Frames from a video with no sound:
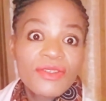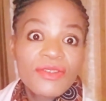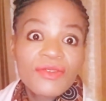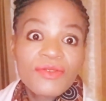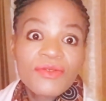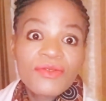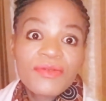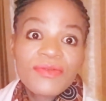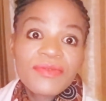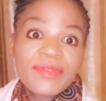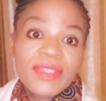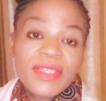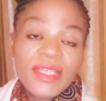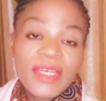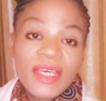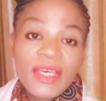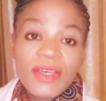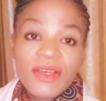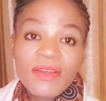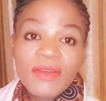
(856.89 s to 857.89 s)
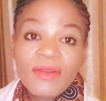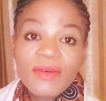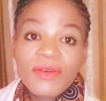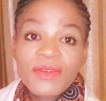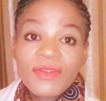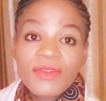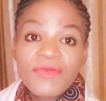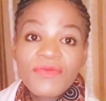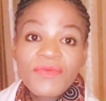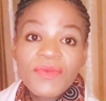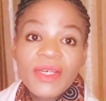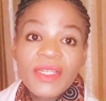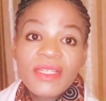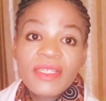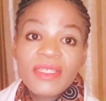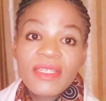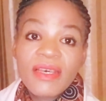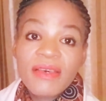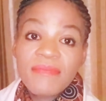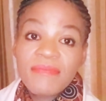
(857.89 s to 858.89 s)
to take note of what
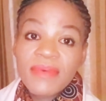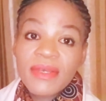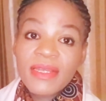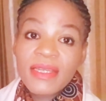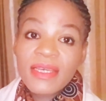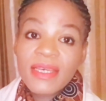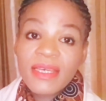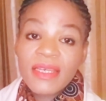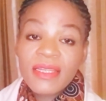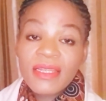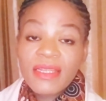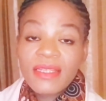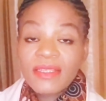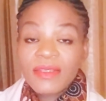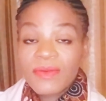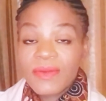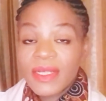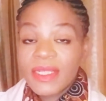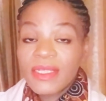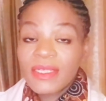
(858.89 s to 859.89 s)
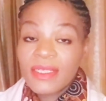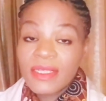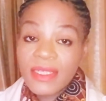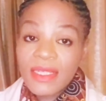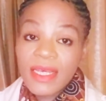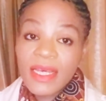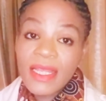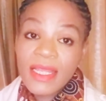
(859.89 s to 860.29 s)
is happening in Eswatini,